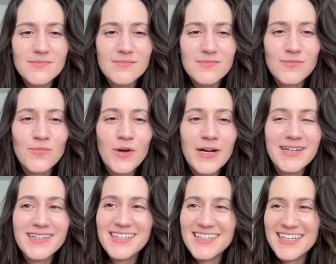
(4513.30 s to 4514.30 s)

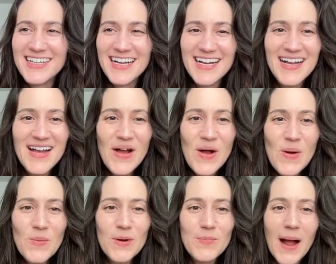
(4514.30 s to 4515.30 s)

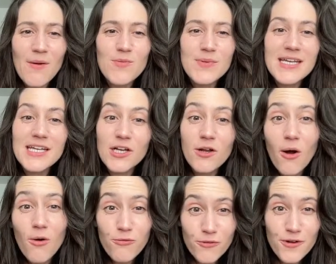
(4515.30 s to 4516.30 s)
we're probably gonna
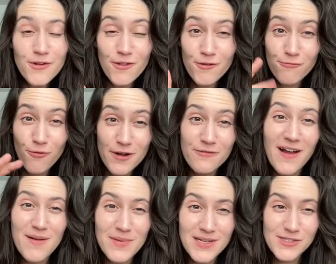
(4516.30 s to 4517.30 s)
go for another 45
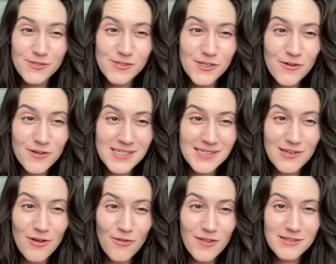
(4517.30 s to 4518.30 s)
minutes or so, because I
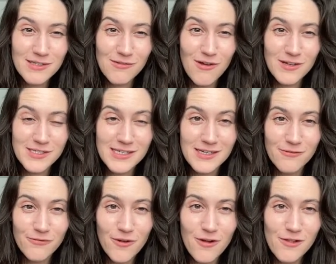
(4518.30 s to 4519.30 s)
know that's a long sitting
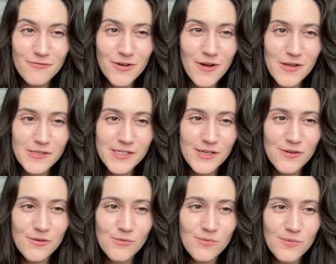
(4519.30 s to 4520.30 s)
for all of y'all.
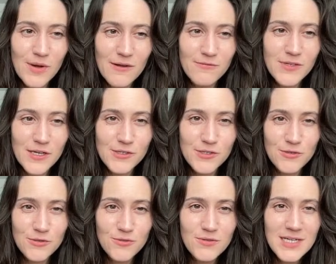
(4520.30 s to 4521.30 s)
So we'll have done
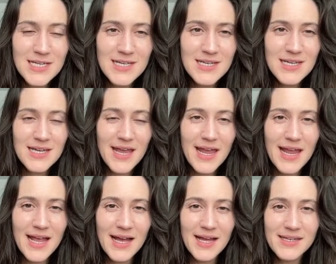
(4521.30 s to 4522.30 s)
2.
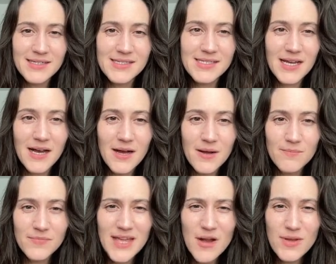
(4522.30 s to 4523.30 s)
And
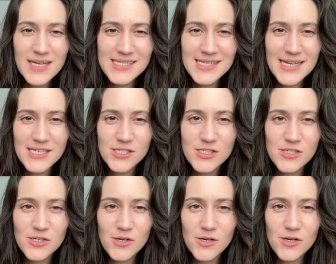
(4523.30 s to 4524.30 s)
yeah, we can say
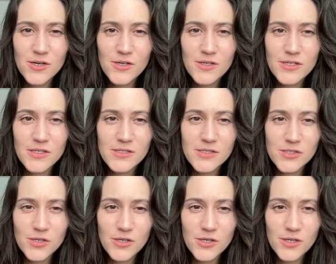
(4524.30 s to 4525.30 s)

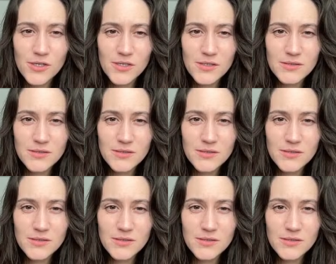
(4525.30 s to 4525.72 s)
Sir